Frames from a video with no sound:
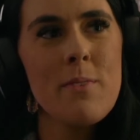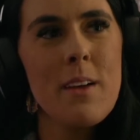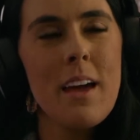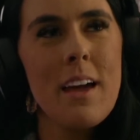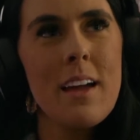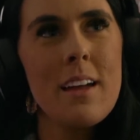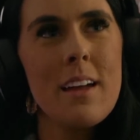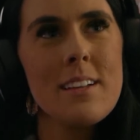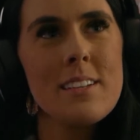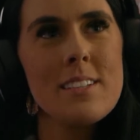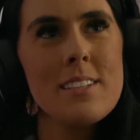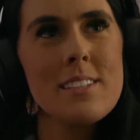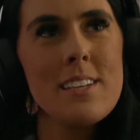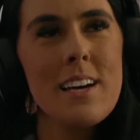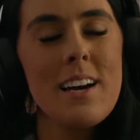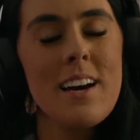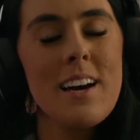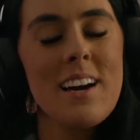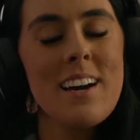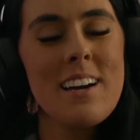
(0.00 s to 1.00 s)
And
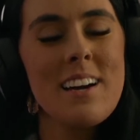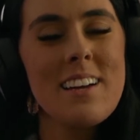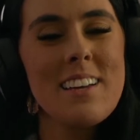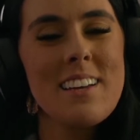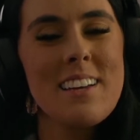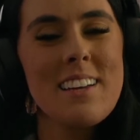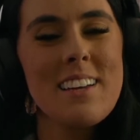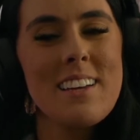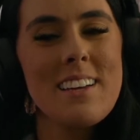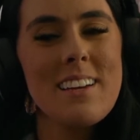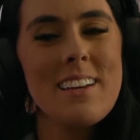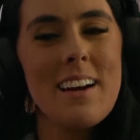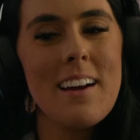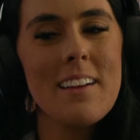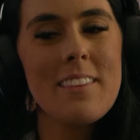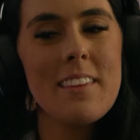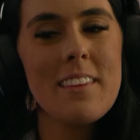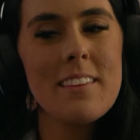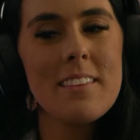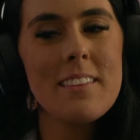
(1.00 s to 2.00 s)

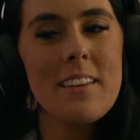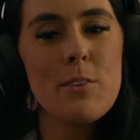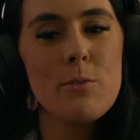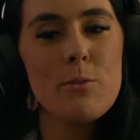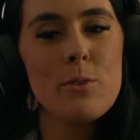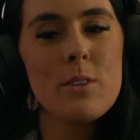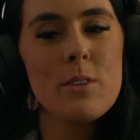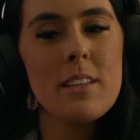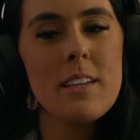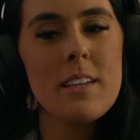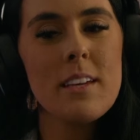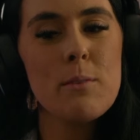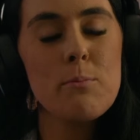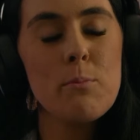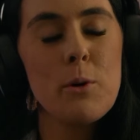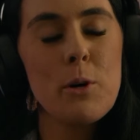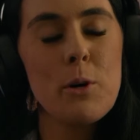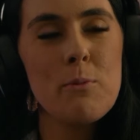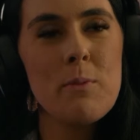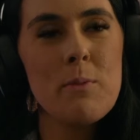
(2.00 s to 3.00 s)
I think that really
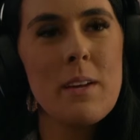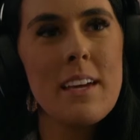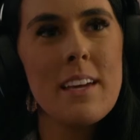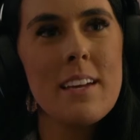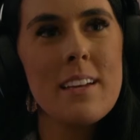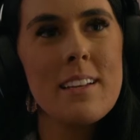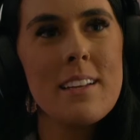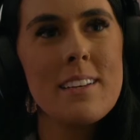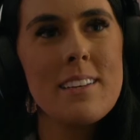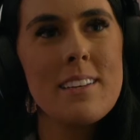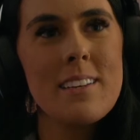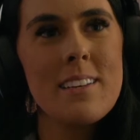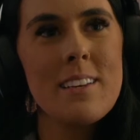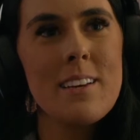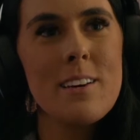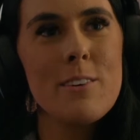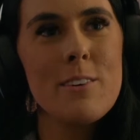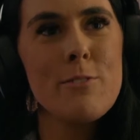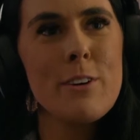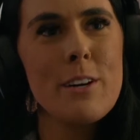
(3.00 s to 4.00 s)
put me in
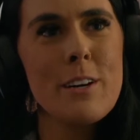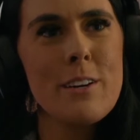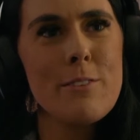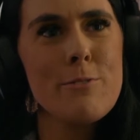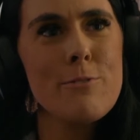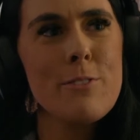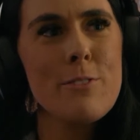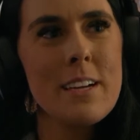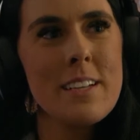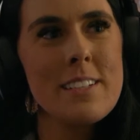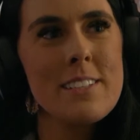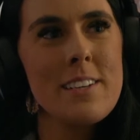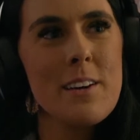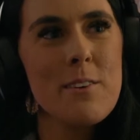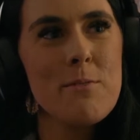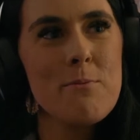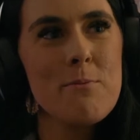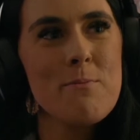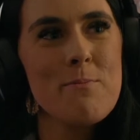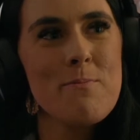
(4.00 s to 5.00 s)
a very
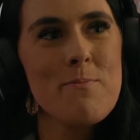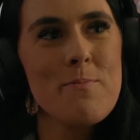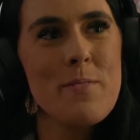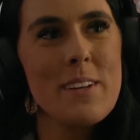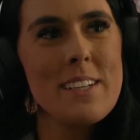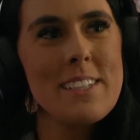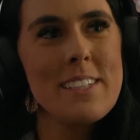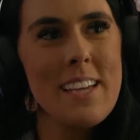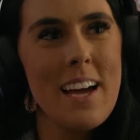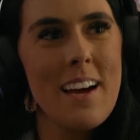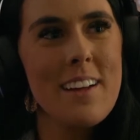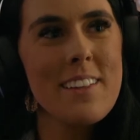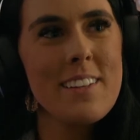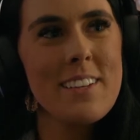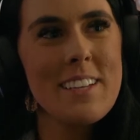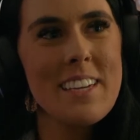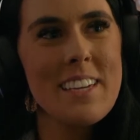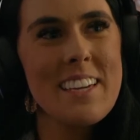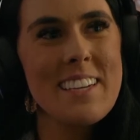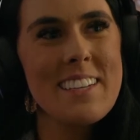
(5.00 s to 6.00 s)
victim
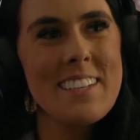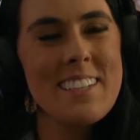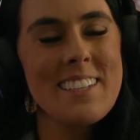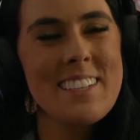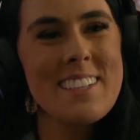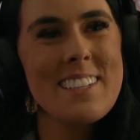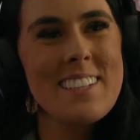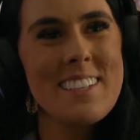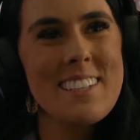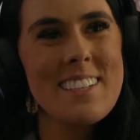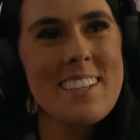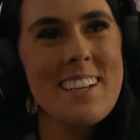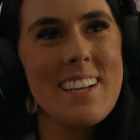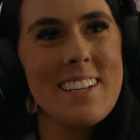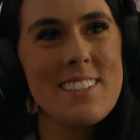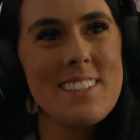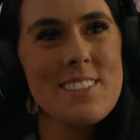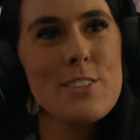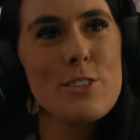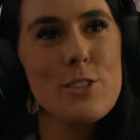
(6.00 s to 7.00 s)
mentality
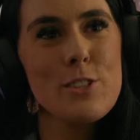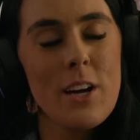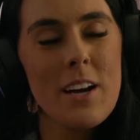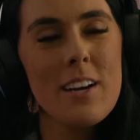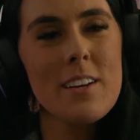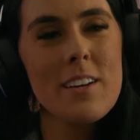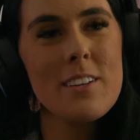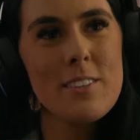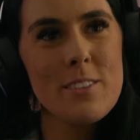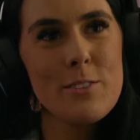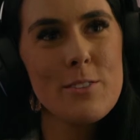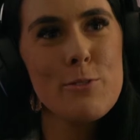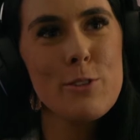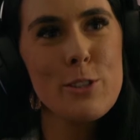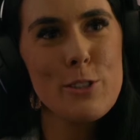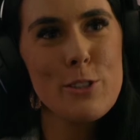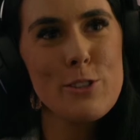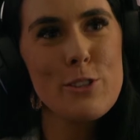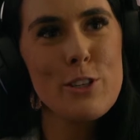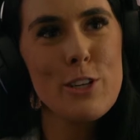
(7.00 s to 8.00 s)
as a child,
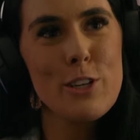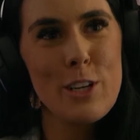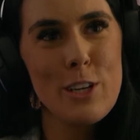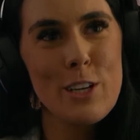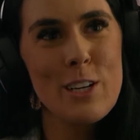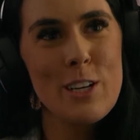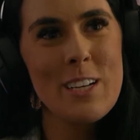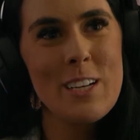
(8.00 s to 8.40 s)
for sure.